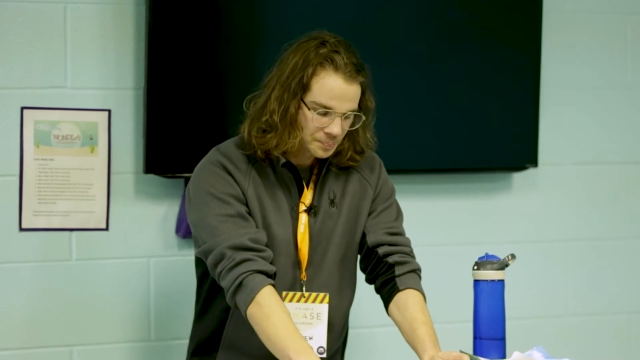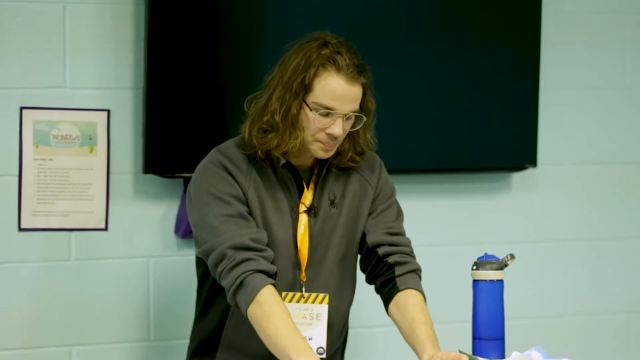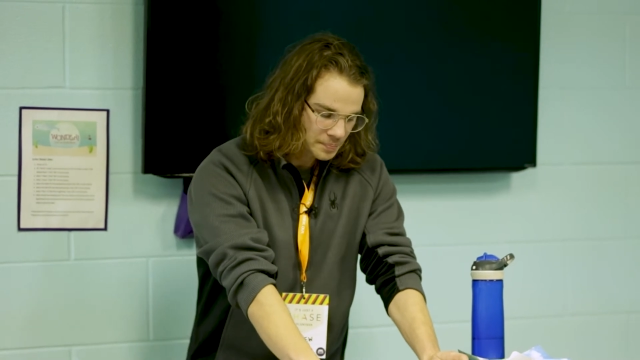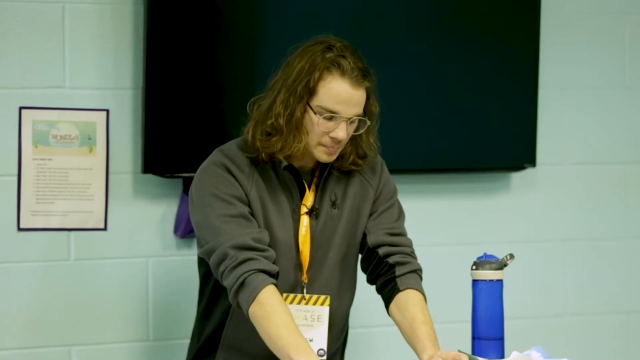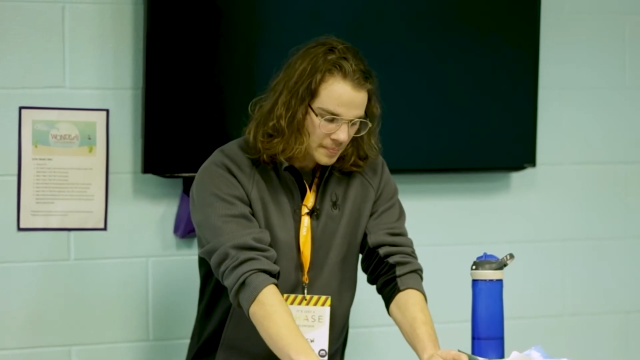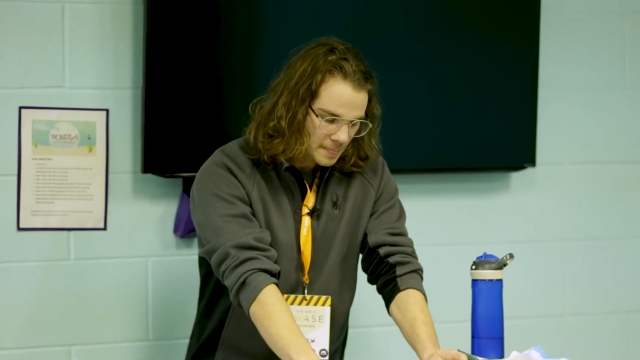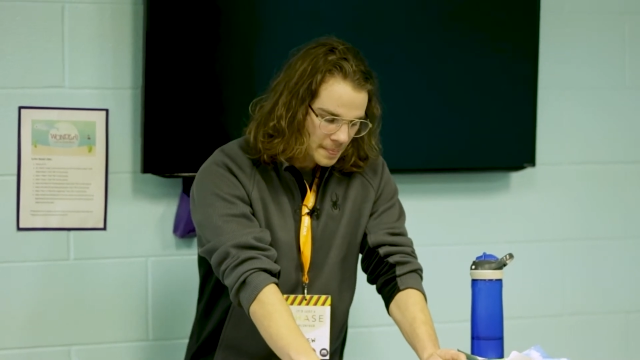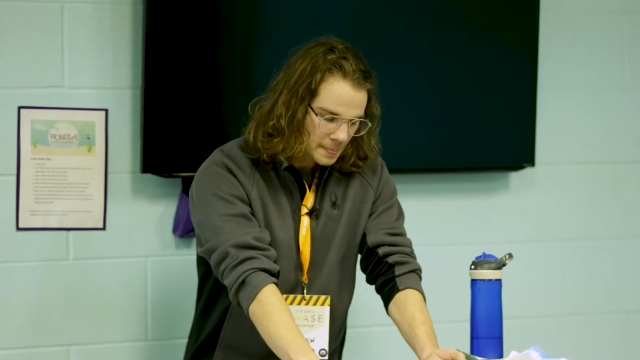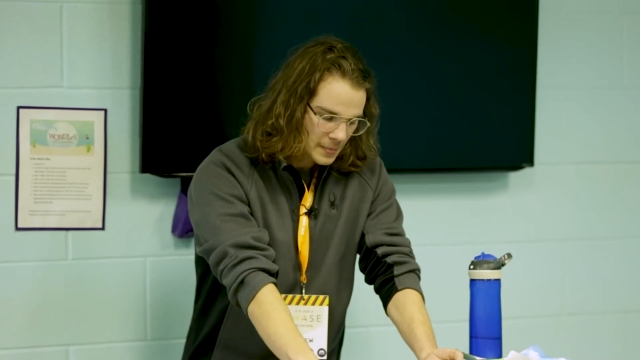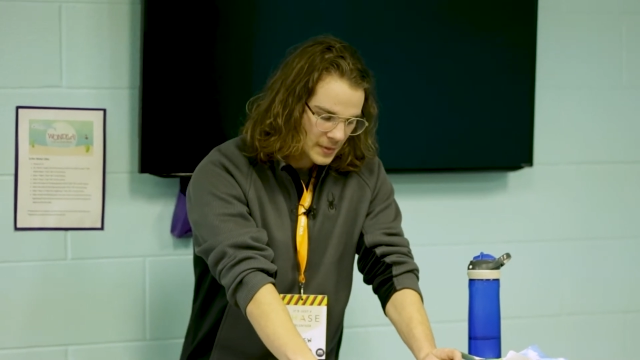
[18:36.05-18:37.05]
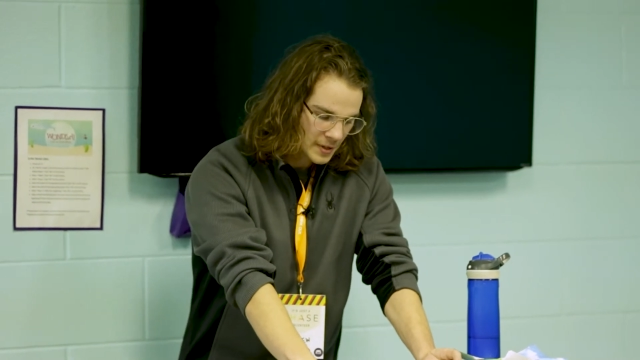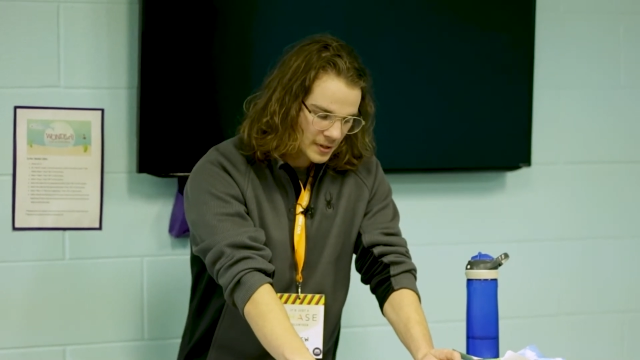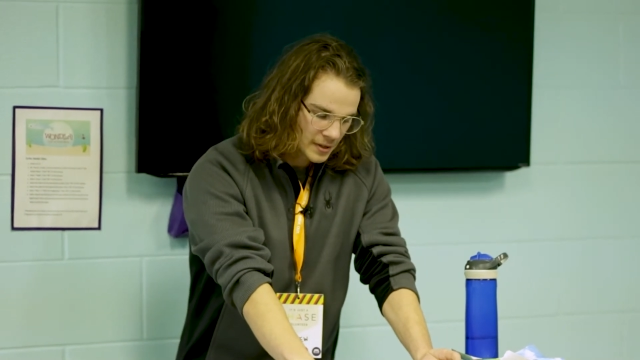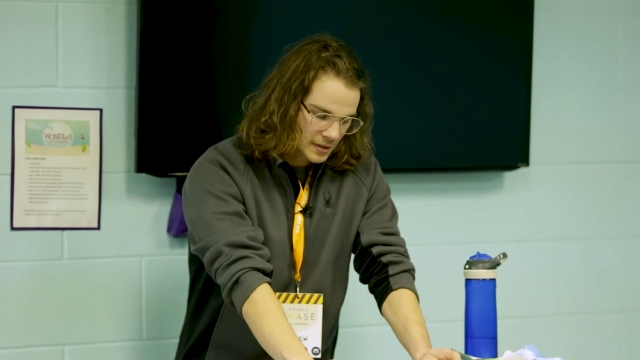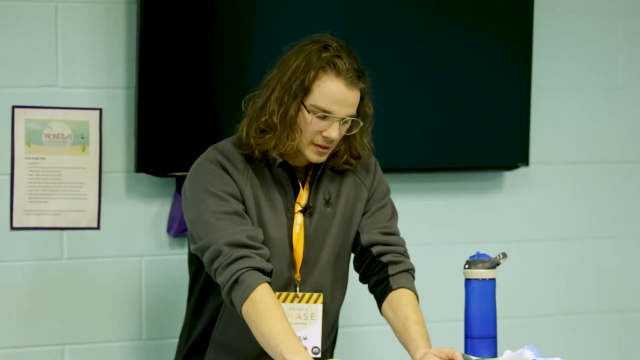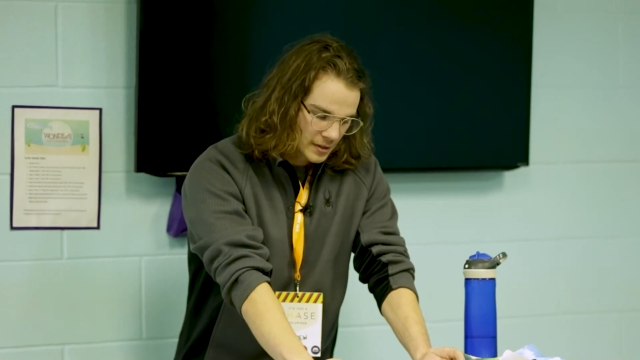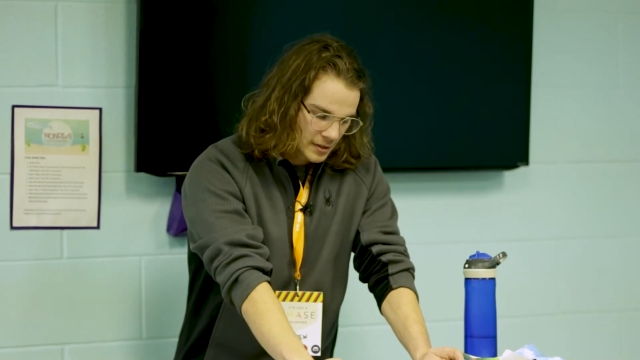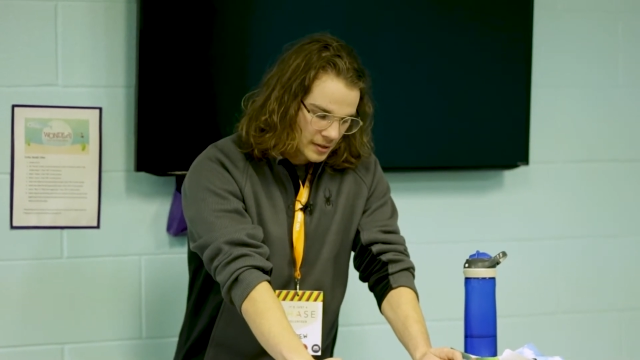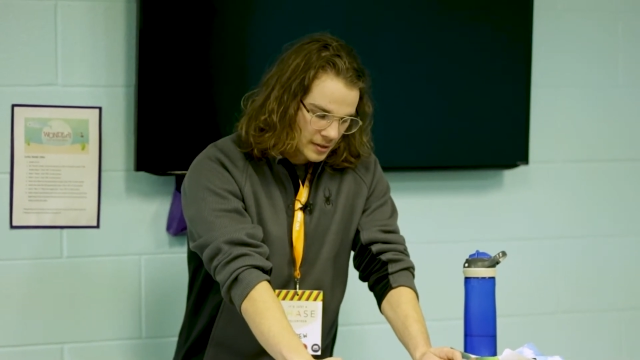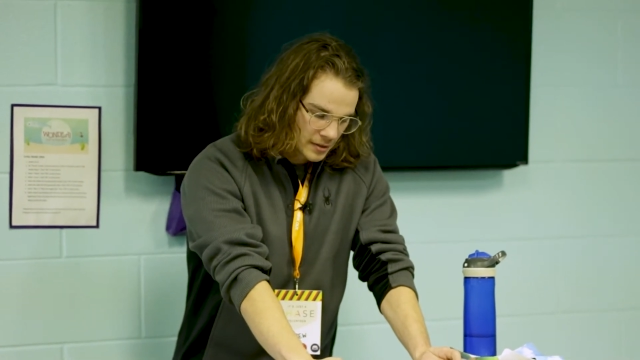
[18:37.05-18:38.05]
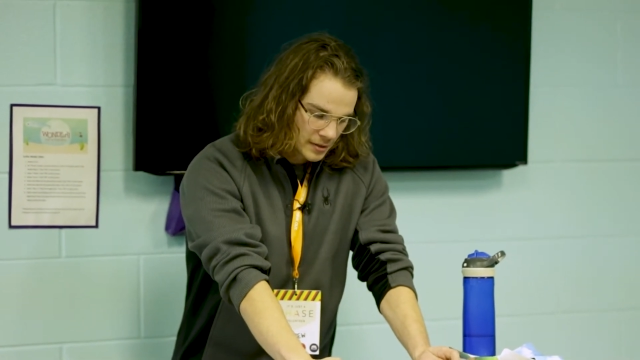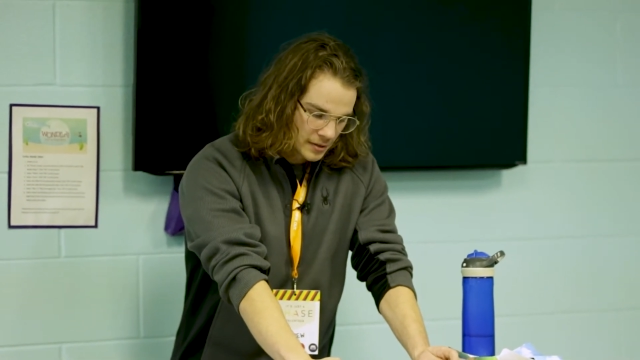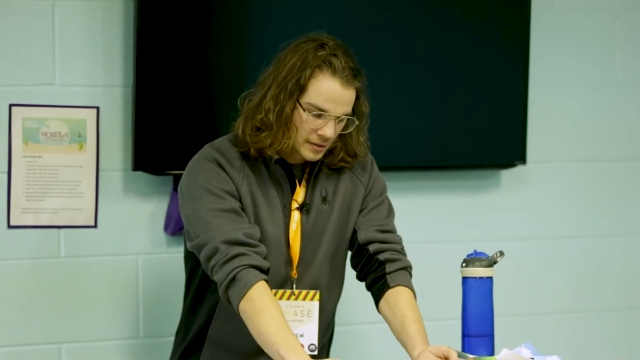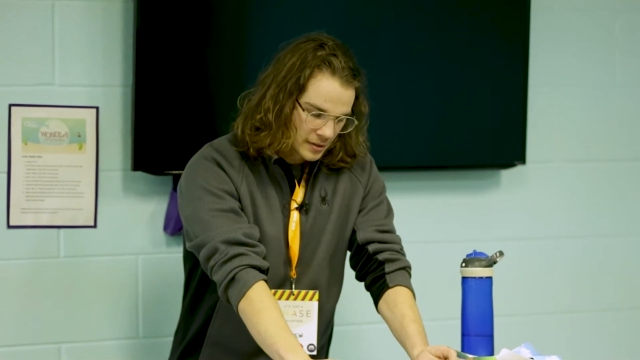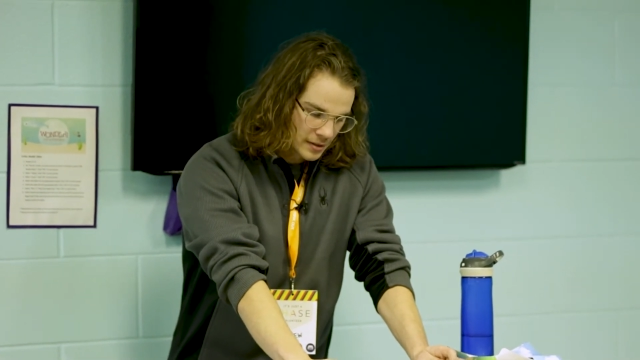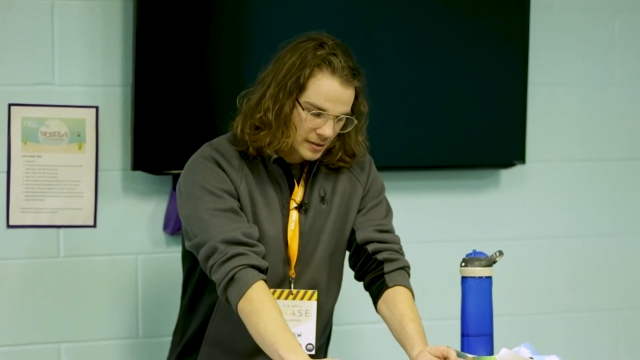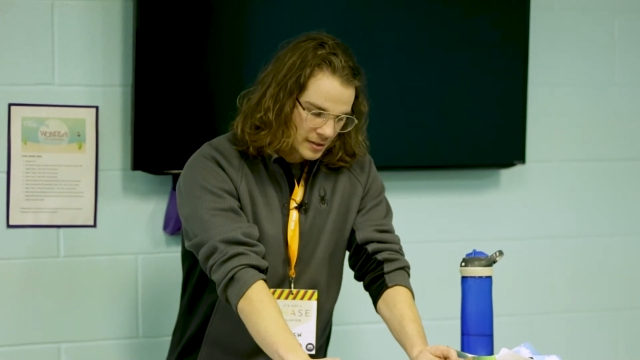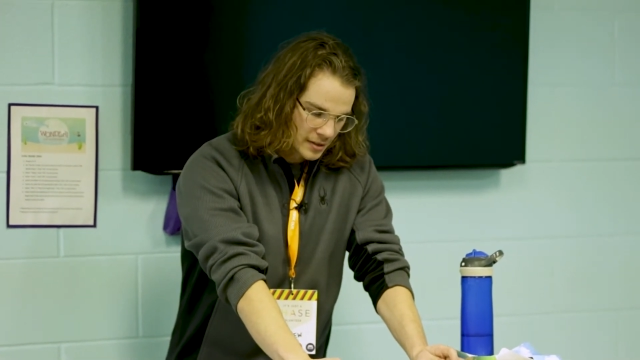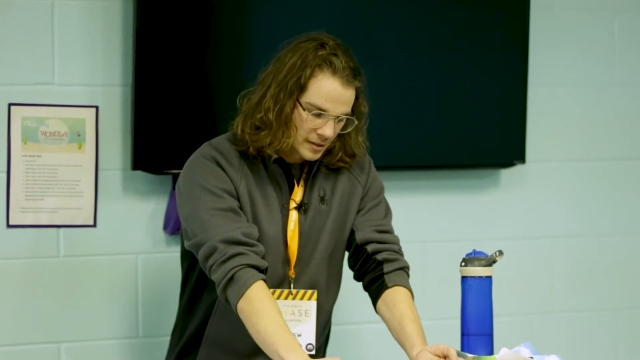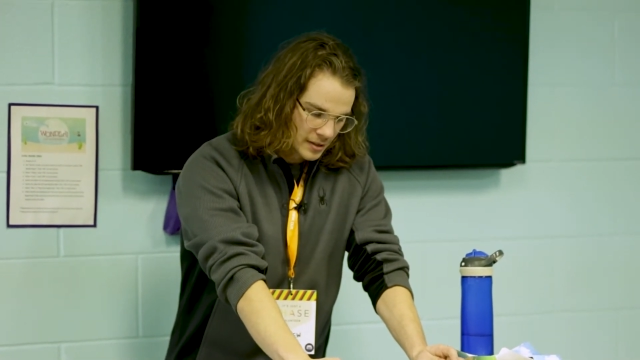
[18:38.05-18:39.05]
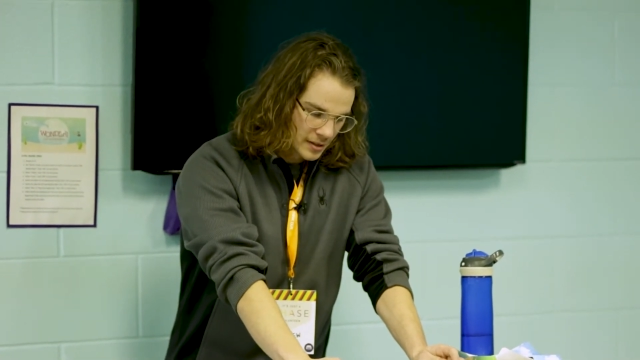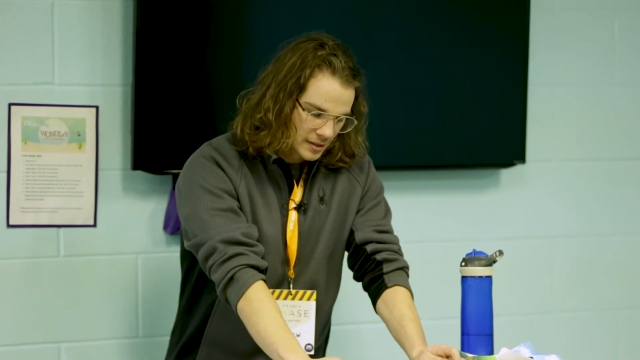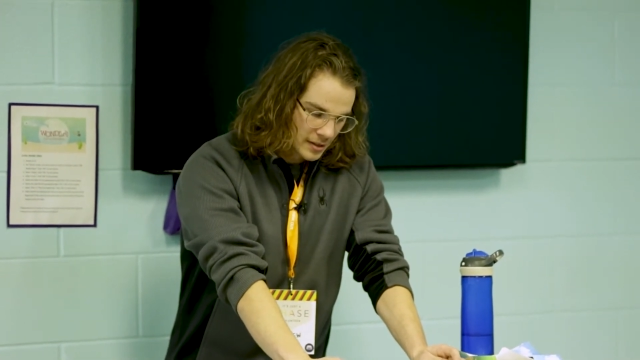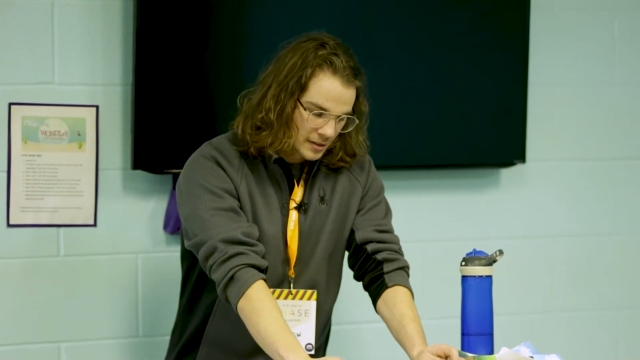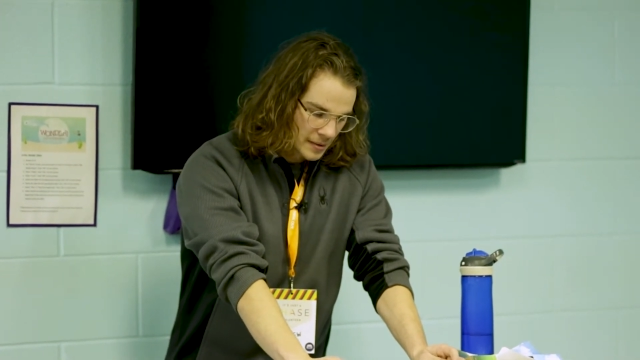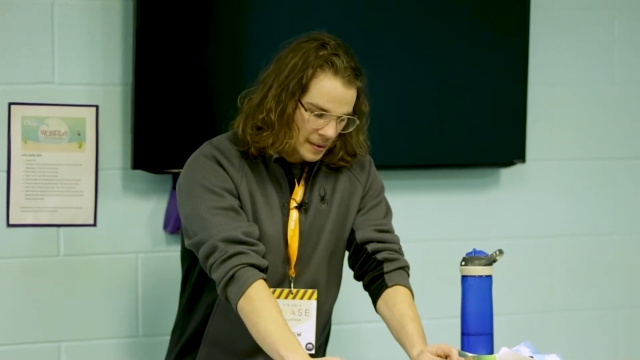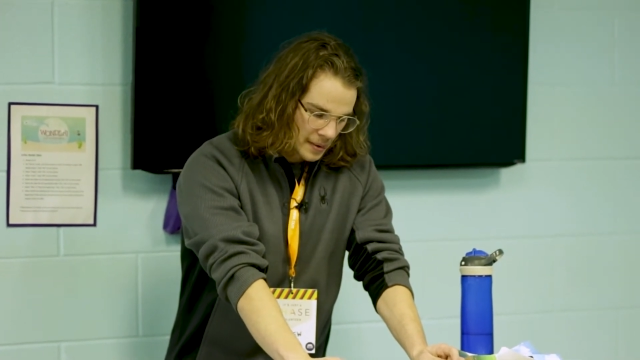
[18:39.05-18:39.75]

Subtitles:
No one is speaking in this clip.